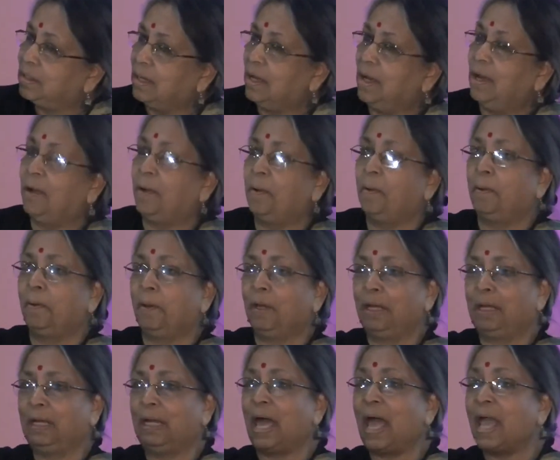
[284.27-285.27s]
the
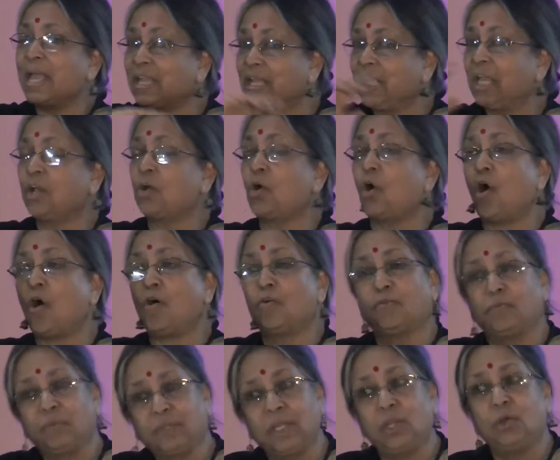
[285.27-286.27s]
liking
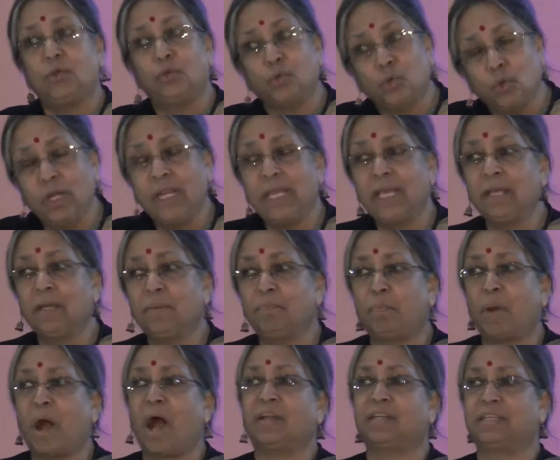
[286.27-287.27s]
of the ruling
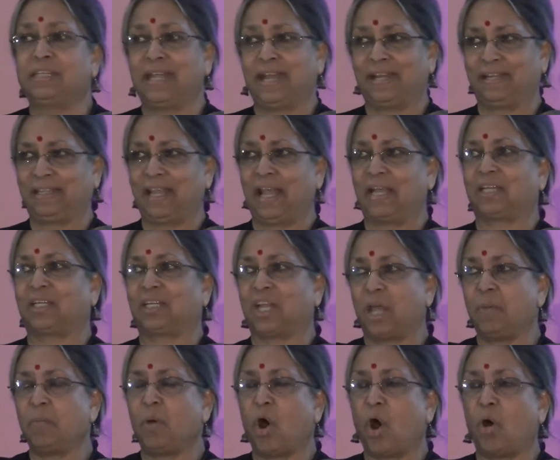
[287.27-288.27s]
party at that
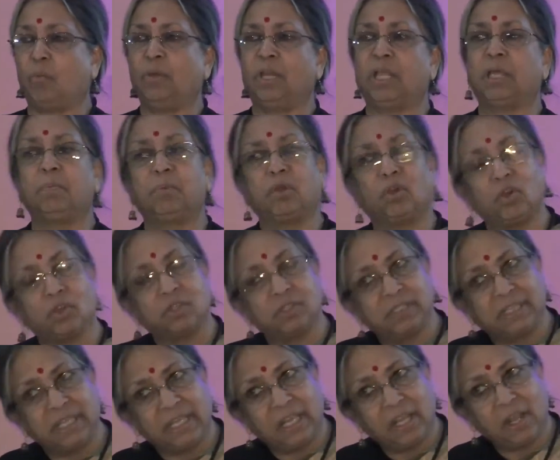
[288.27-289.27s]
time, Awami
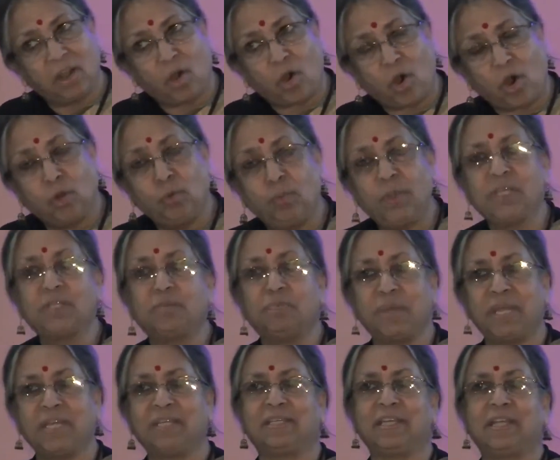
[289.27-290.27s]
because they
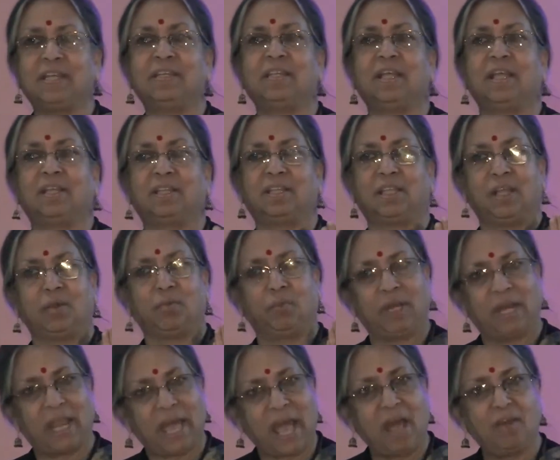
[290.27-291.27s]
always maintained that they
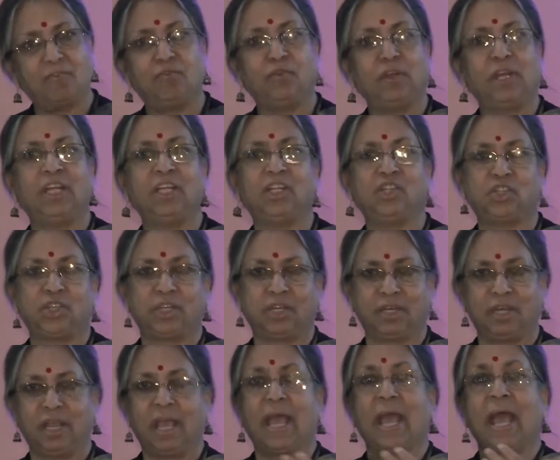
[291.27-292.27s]
will have
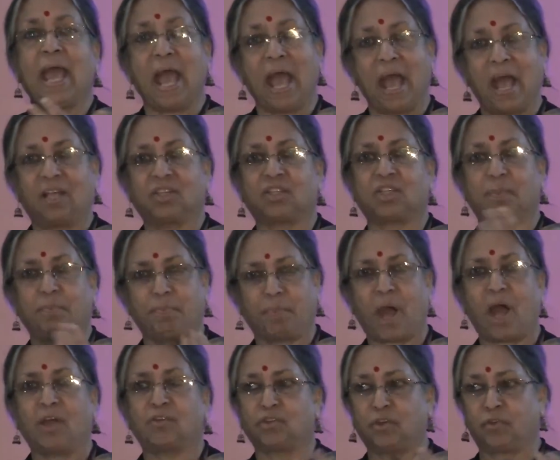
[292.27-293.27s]
religion as
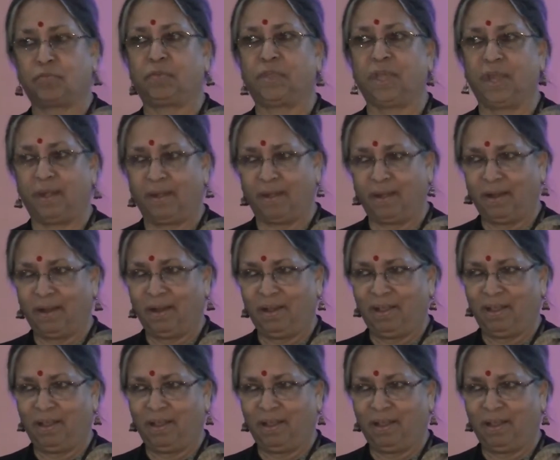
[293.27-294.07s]
part of their